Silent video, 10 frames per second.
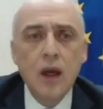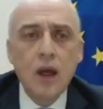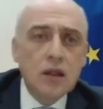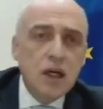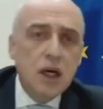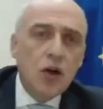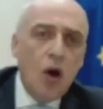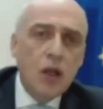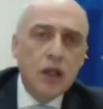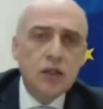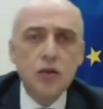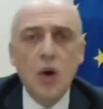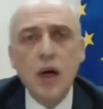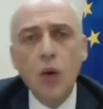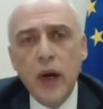Dear colleagues, you
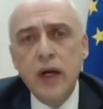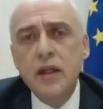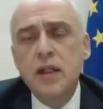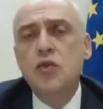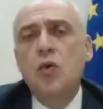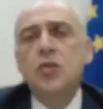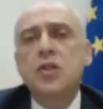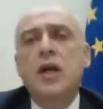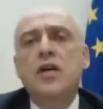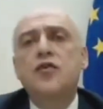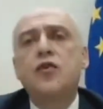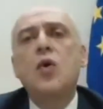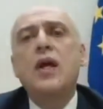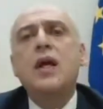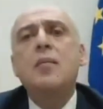are aware that Georgia has
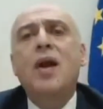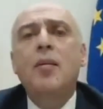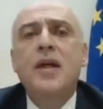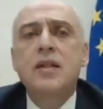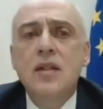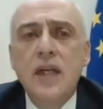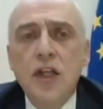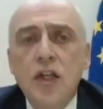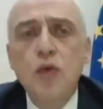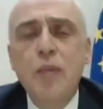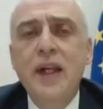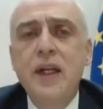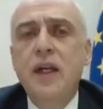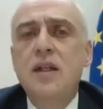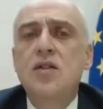fully implemented the
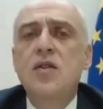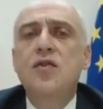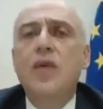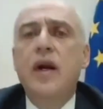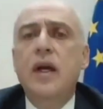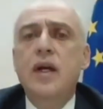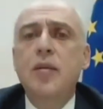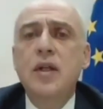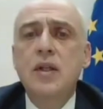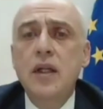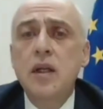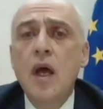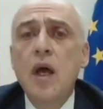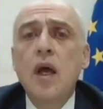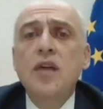EU-mediated ceasefire agreement and
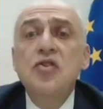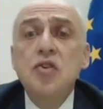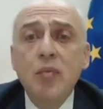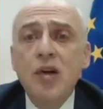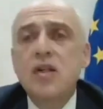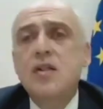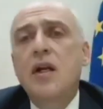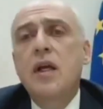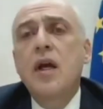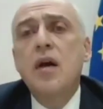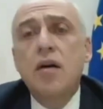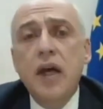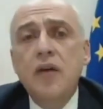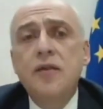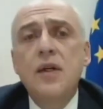numerously
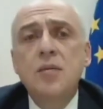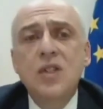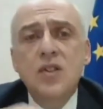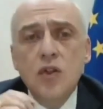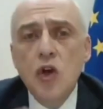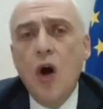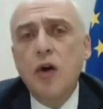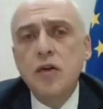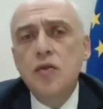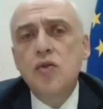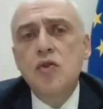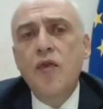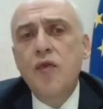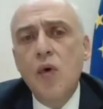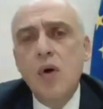reaffirmed its non-use
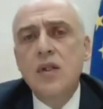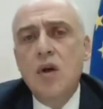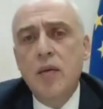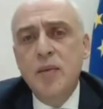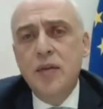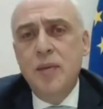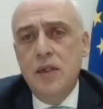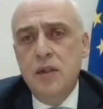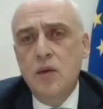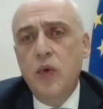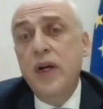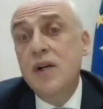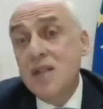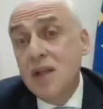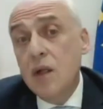of force commitment. We are
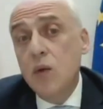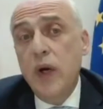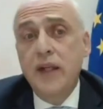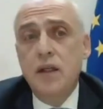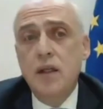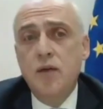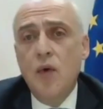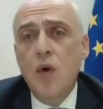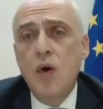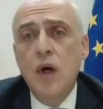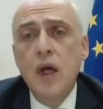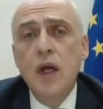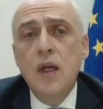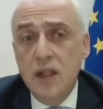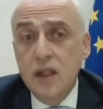still waiting for
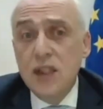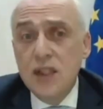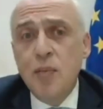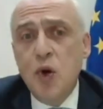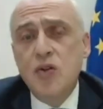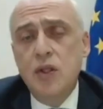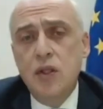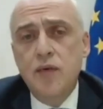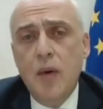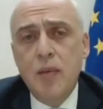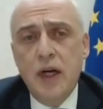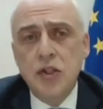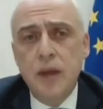the reciprocity from Russia.